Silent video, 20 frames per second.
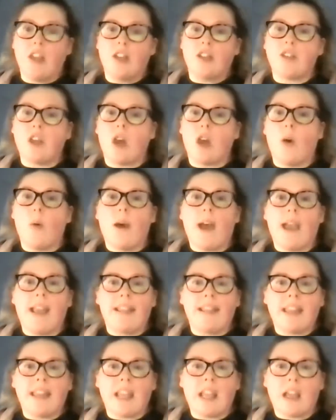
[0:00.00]
so I
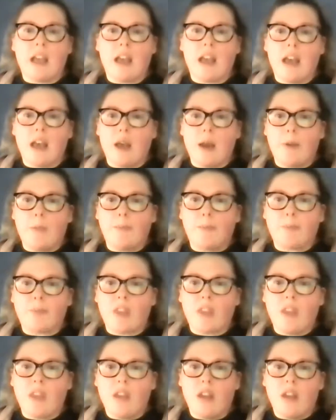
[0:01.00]
think um,
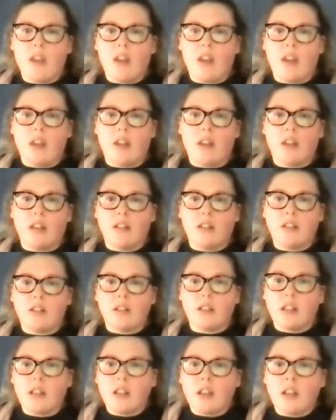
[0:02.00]

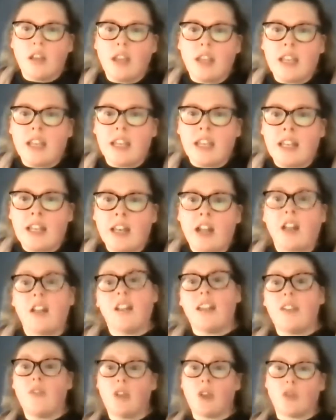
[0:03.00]
in
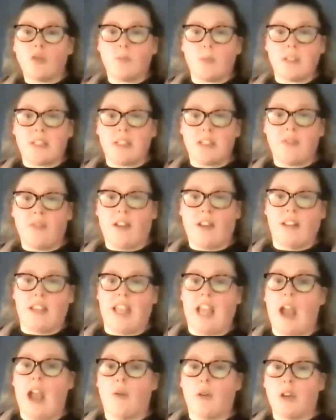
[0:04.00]
Klaviyo specifically,
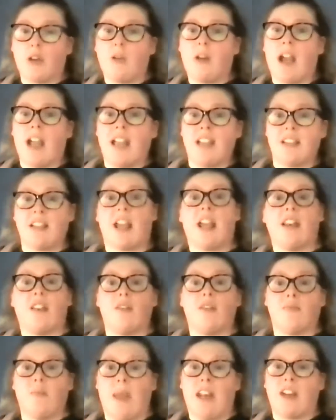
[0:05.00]
how are you guys kind
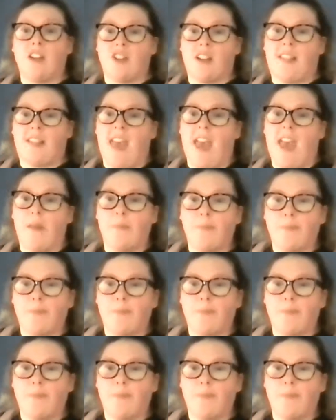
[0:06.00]
of managing that?